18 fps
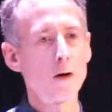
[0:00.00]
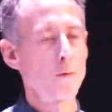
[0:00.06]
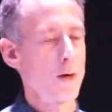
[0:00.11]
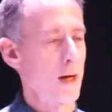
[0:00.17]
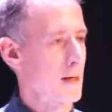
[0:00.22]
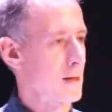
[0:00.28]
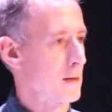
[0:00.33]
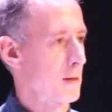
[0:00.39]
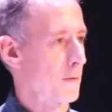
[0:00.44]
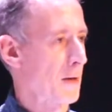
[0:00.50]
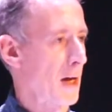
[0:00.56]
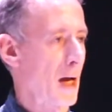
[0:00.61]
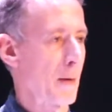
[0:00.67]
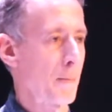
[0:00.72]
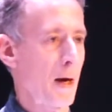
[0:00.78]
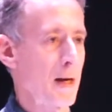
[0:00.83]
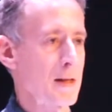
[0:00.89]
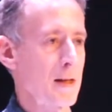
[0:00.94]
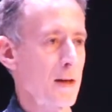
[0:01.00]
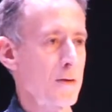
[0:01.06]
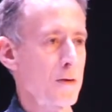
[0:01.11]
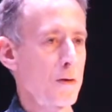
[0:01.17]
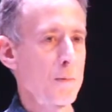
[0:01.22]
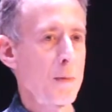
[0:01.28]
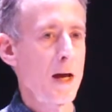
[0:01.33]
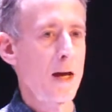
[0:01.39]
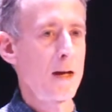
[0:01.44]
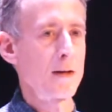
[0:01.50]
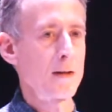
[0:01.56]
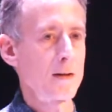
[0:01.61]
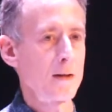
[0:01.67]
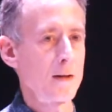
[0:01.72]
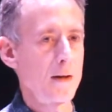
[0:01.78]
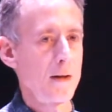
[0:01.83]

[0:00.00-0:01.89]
arrests of gay and bisexual men.